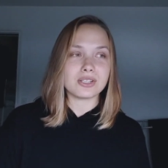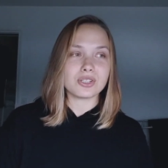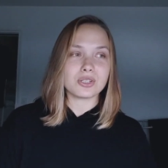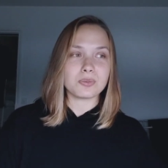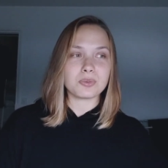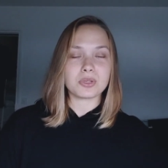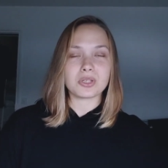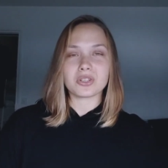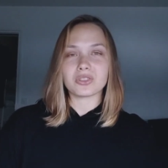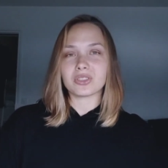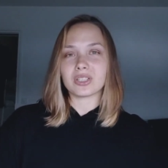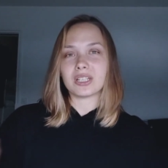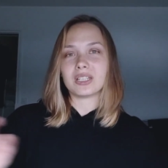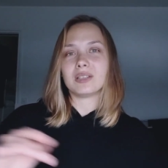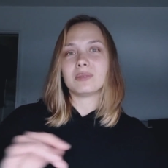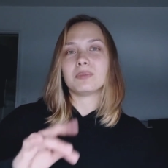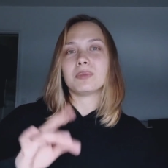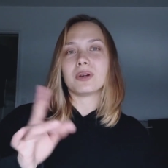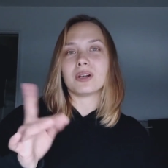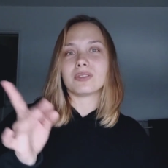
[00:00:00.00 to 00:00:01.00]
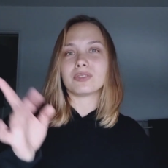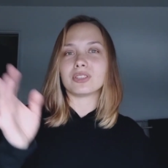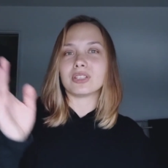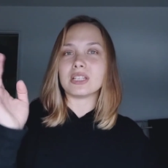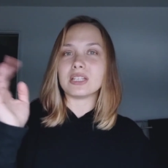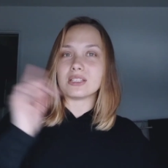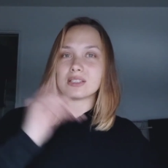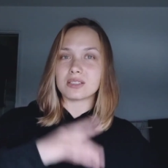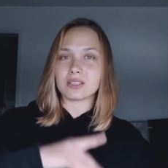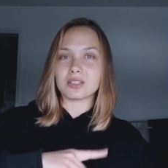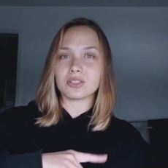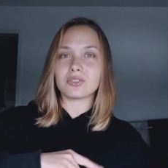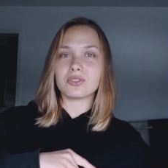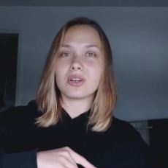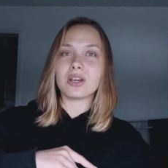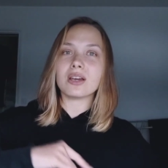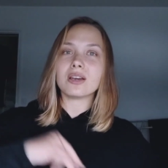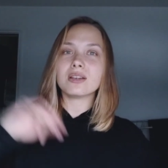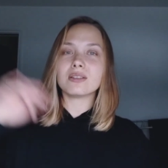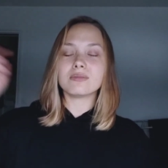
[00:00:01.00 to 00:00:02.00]
subscribe our
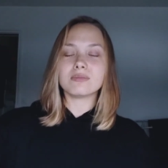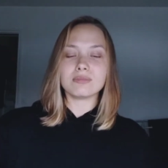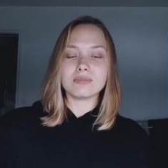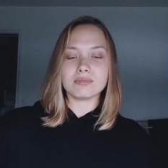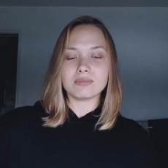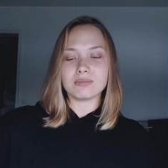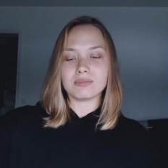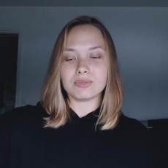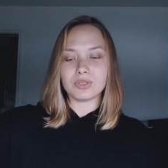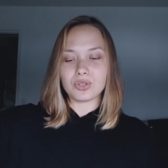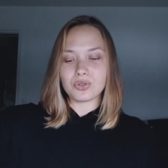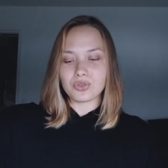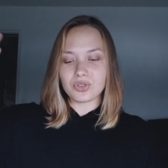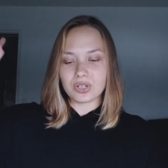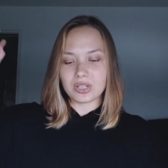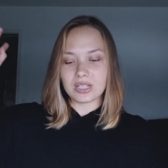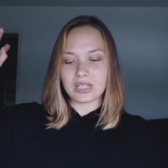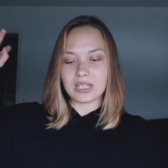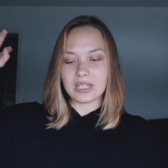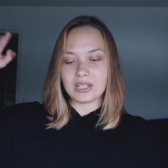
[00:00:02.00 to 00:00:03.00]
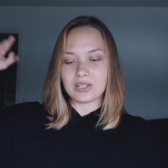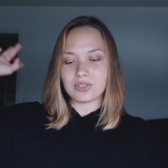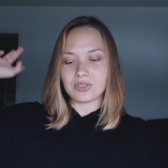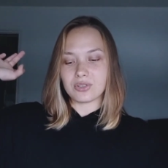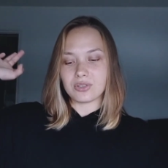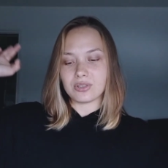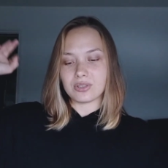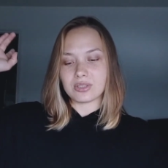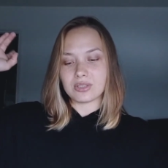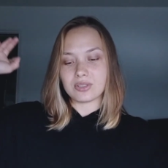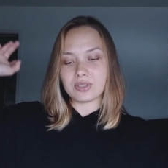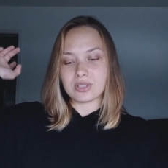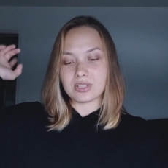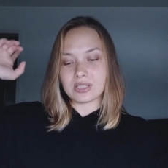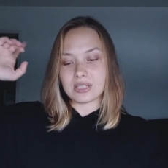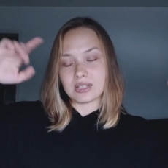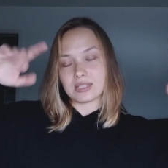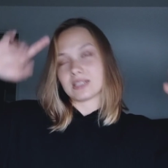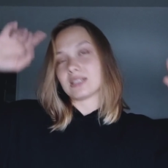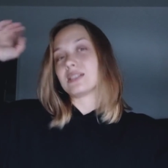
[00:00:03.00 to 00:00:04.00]
instagram usually it, to
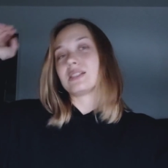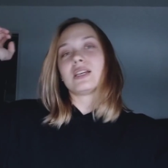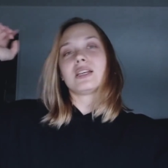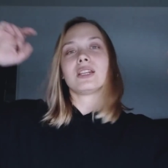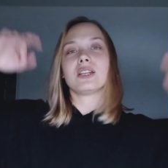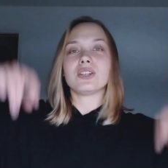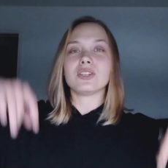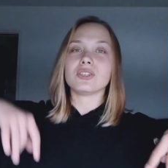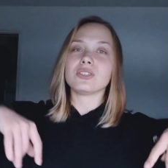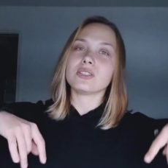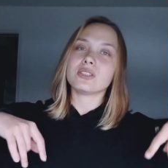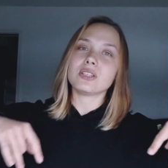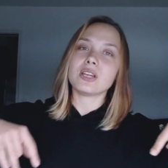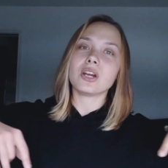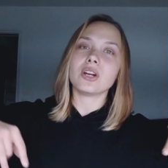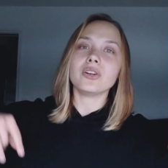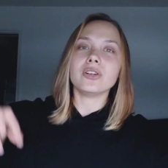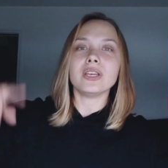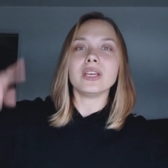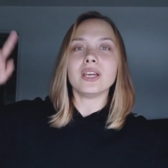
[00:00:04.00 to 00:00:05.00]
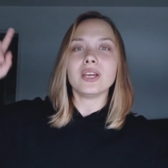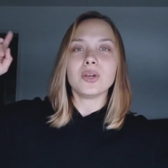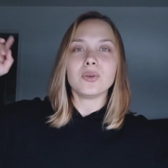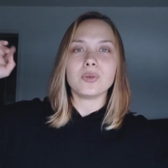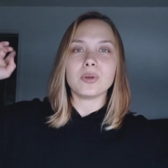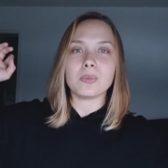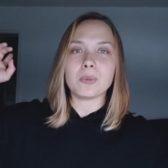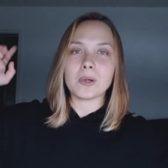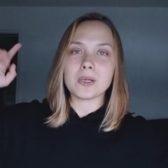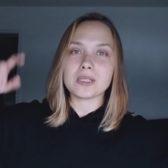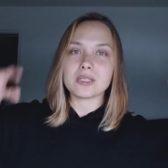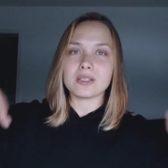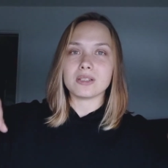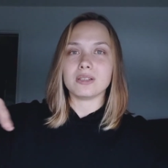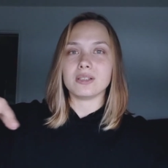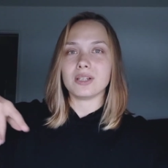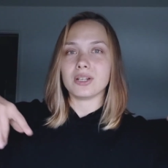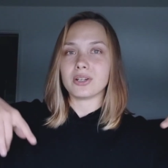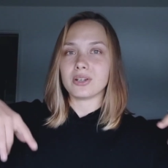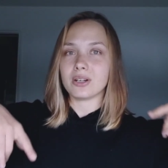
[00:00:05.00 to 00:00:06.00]
the susanna Jin's diary we post
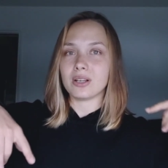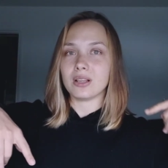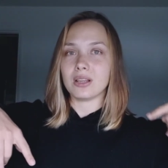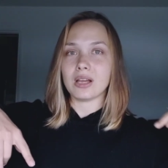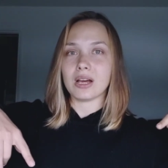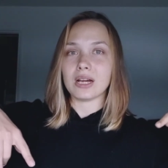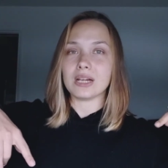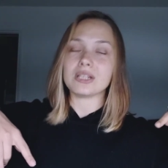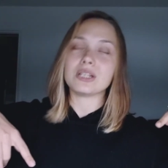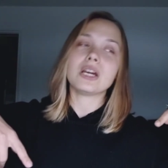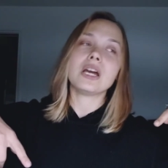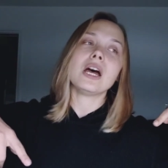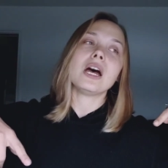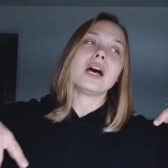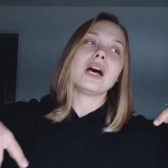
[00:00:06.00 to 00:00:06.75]
in there a lot